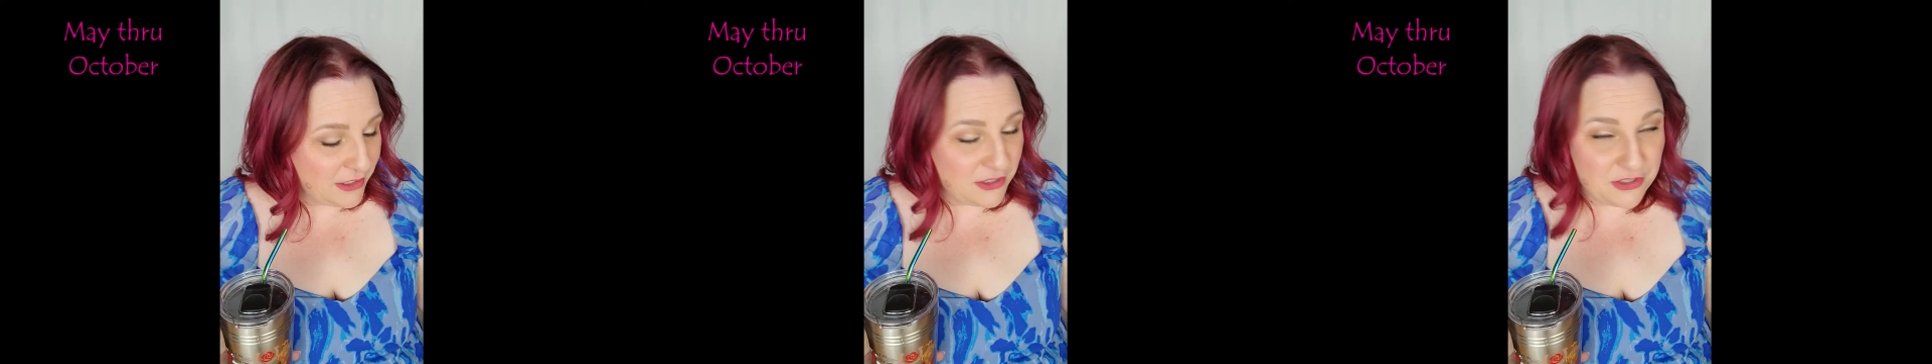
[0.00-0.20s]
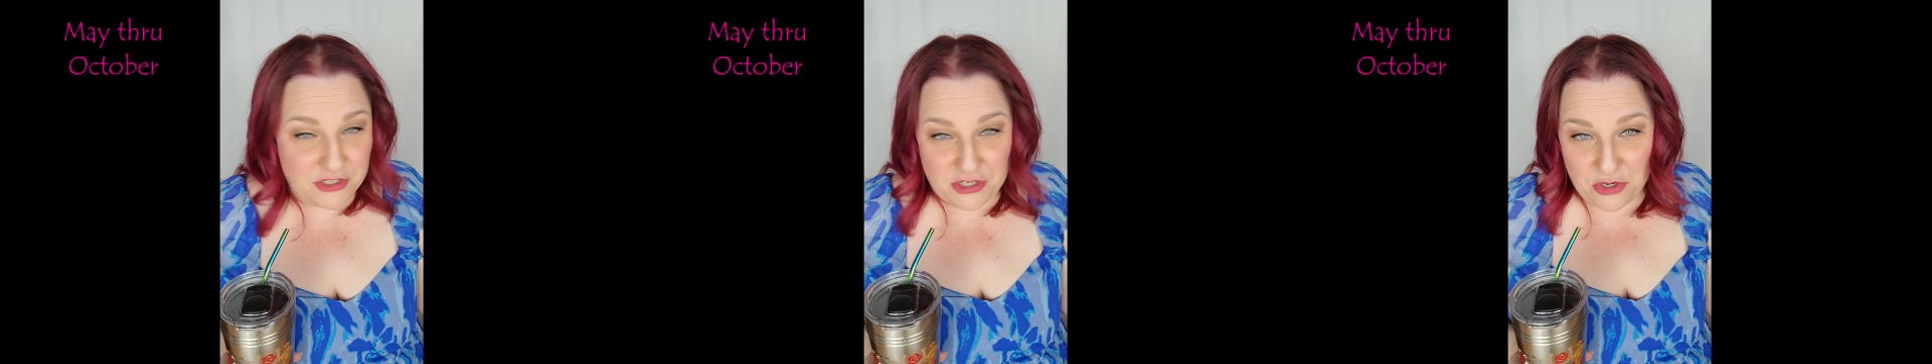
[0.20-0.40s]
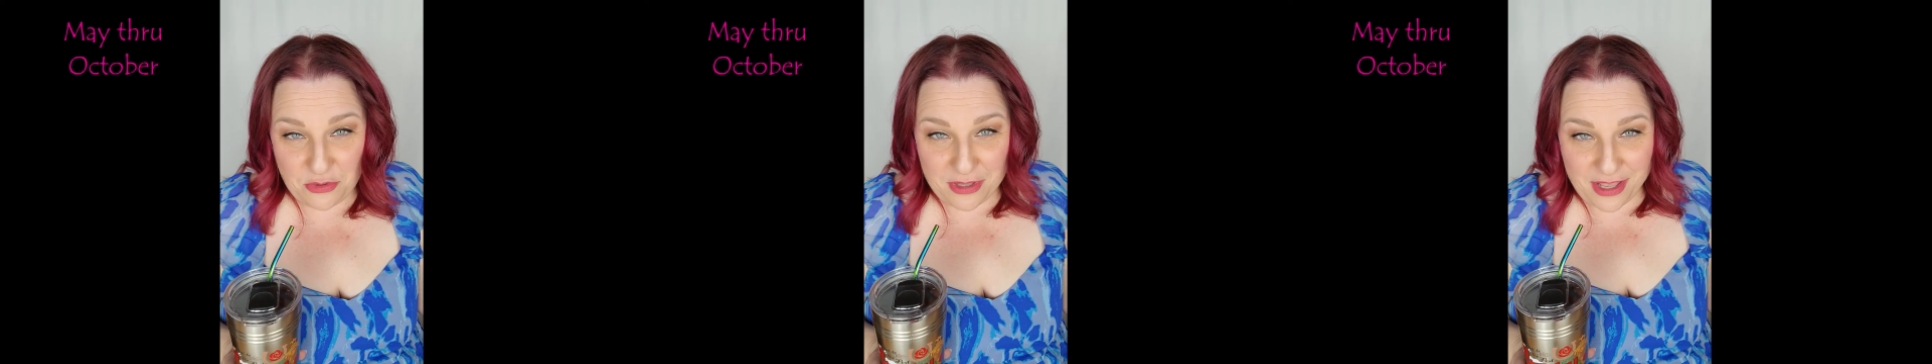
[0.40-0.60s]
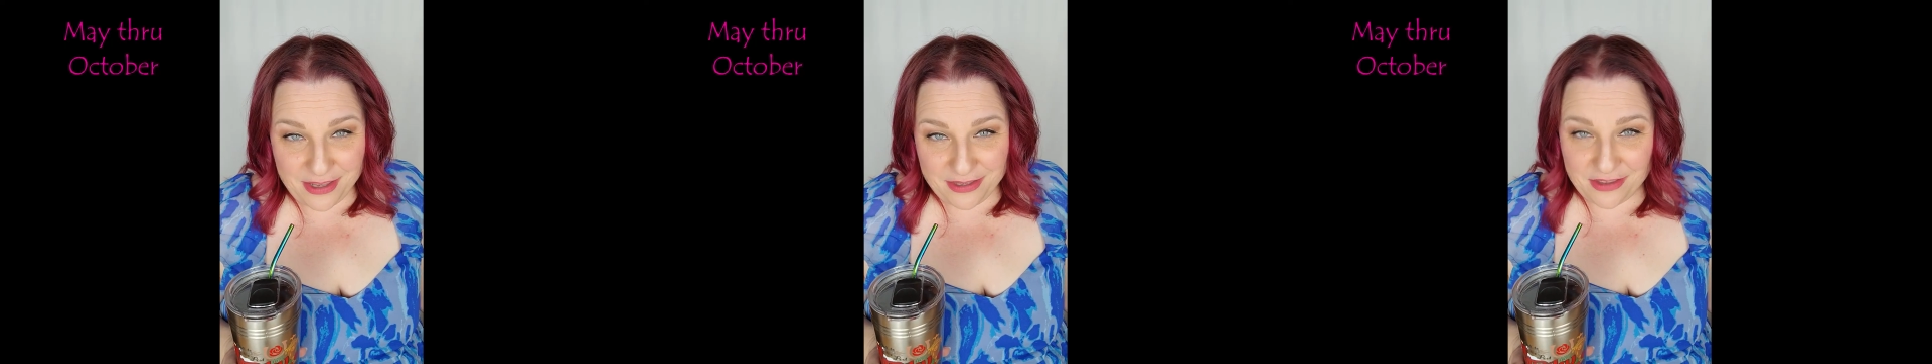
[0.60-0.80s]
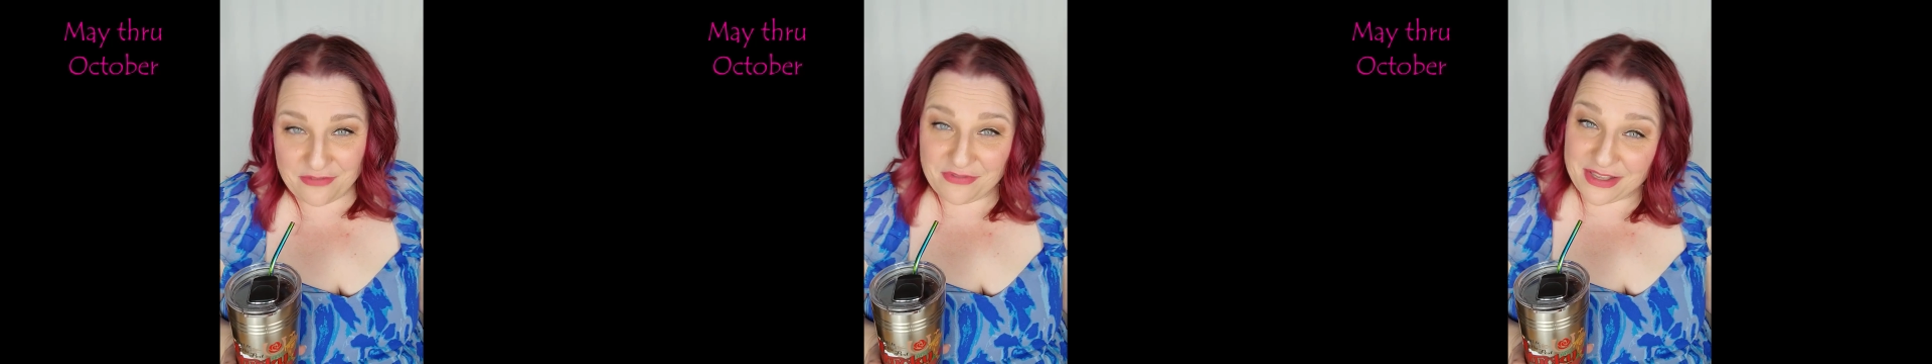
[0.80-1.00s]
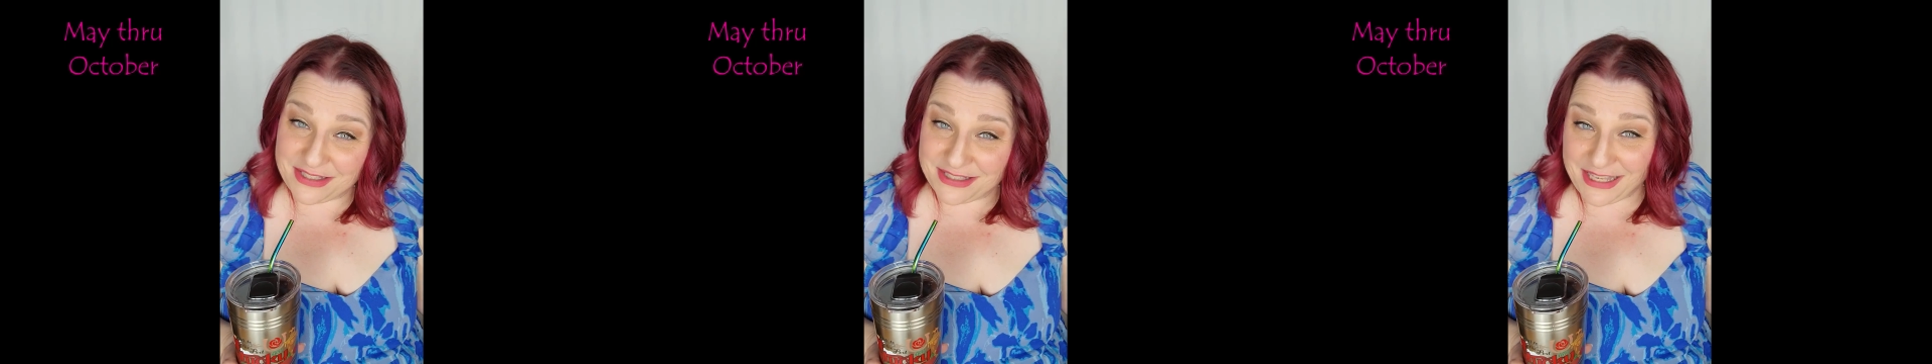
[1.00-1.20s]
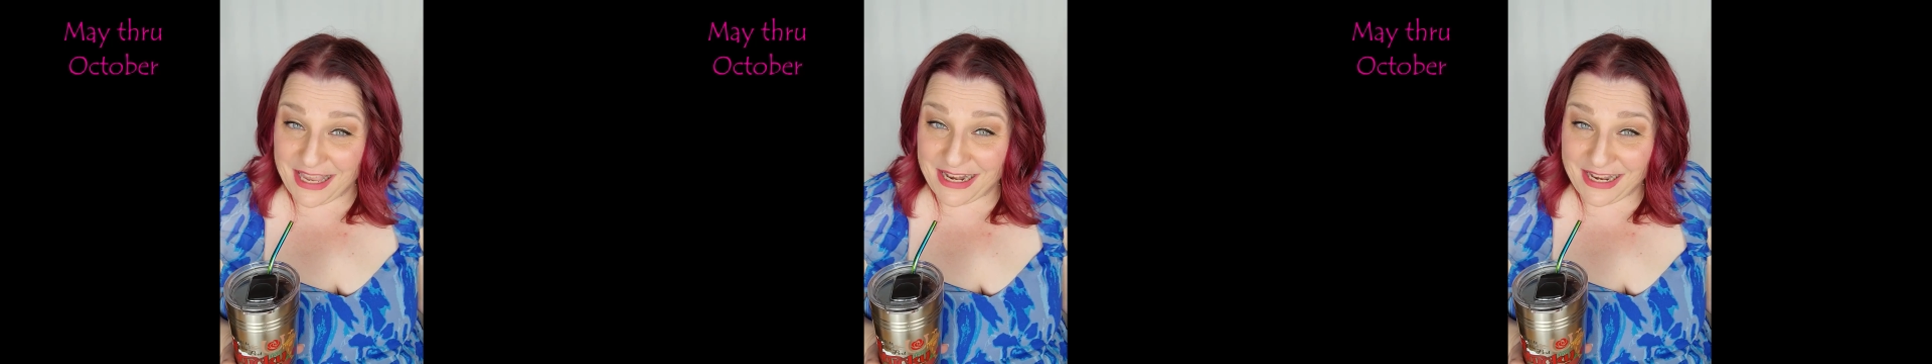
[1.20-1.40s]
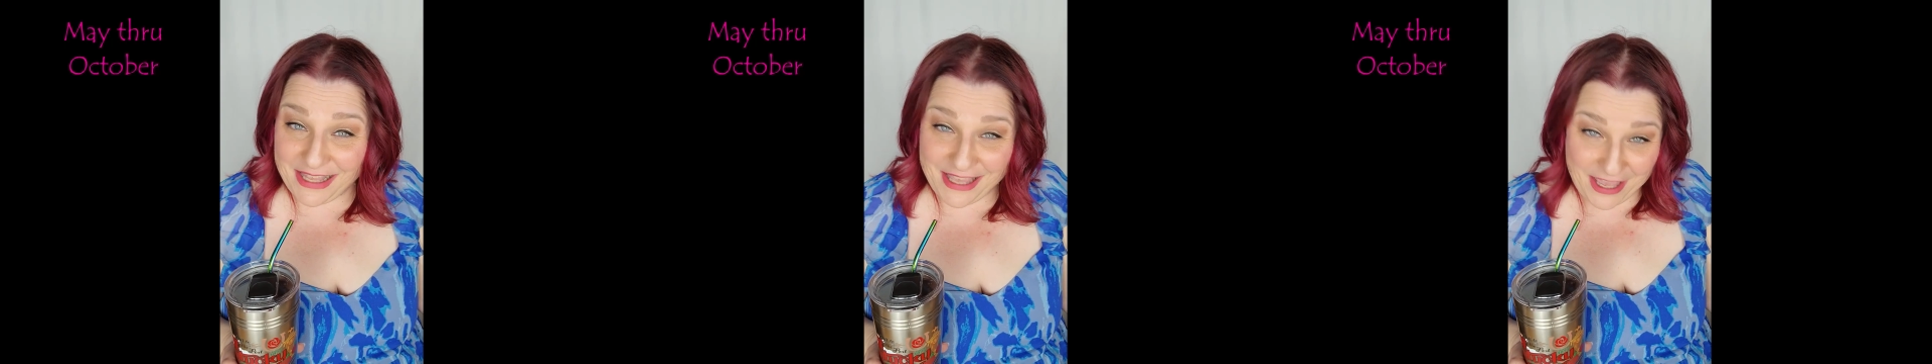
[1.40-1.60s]
Do you like
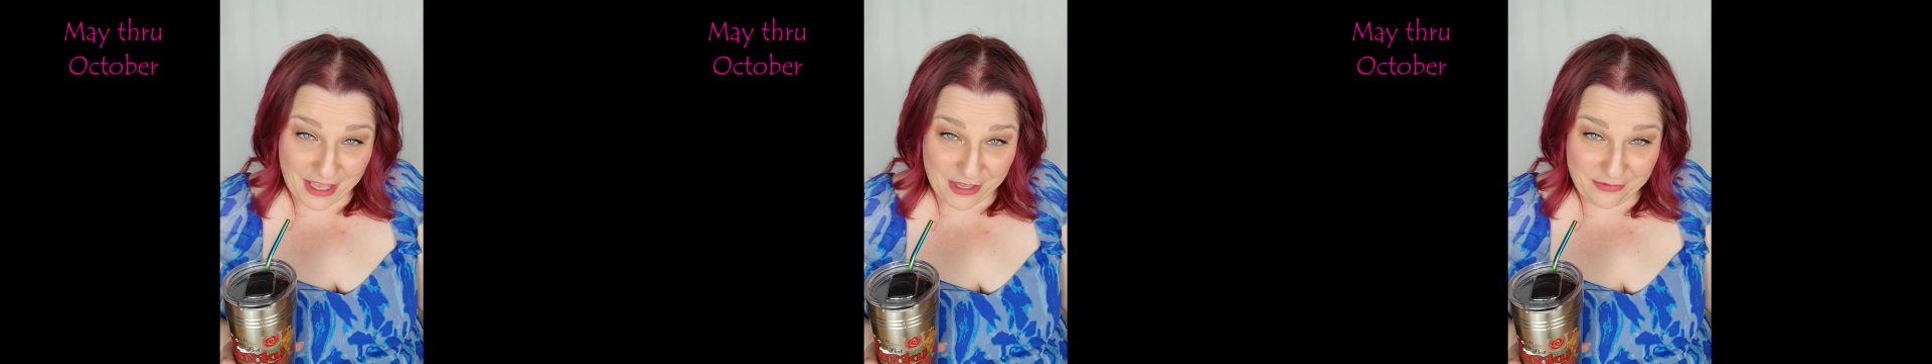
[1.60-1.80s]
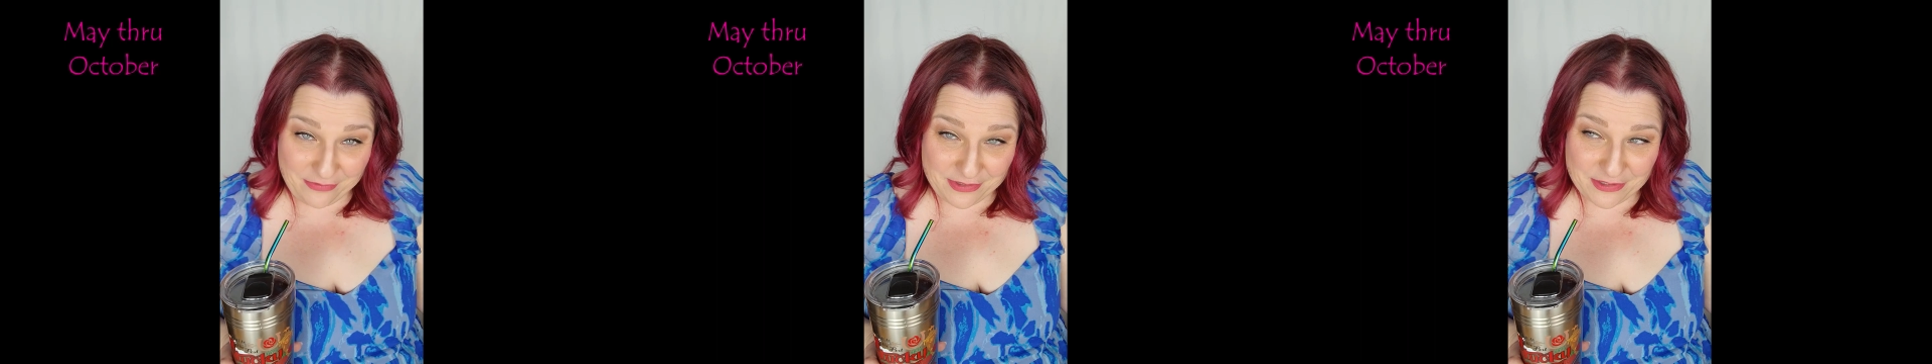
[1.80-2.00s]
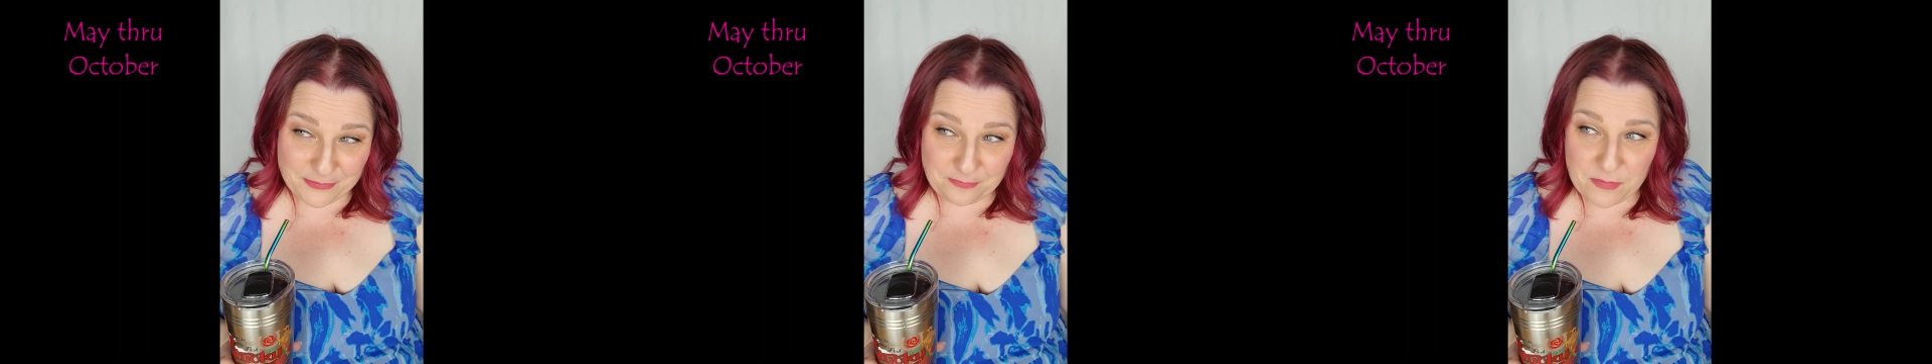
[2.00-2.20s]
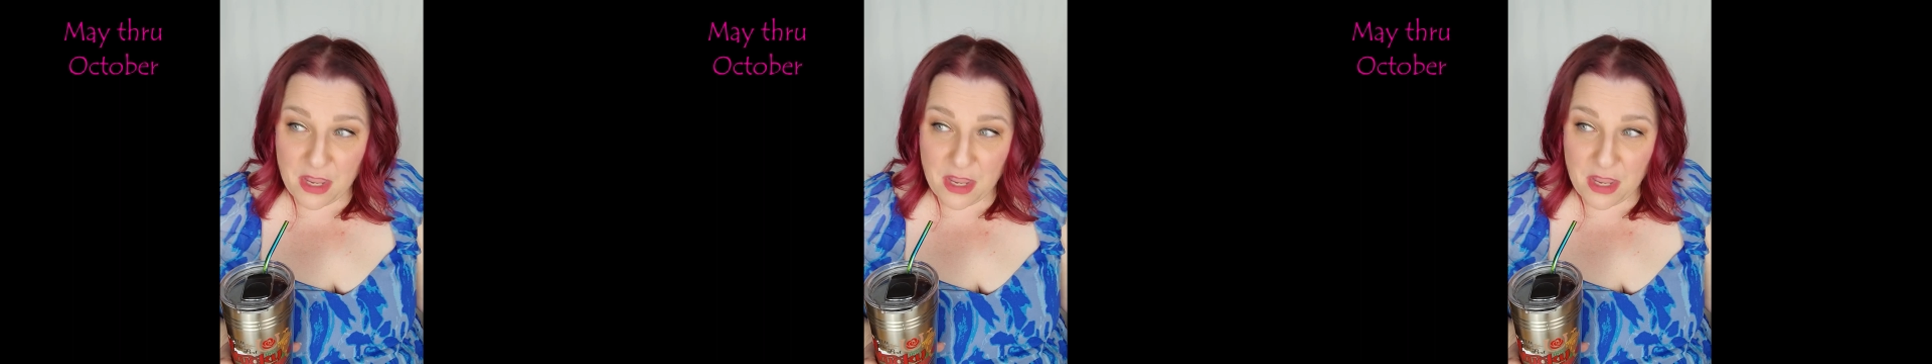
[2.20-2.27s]
investigating caves?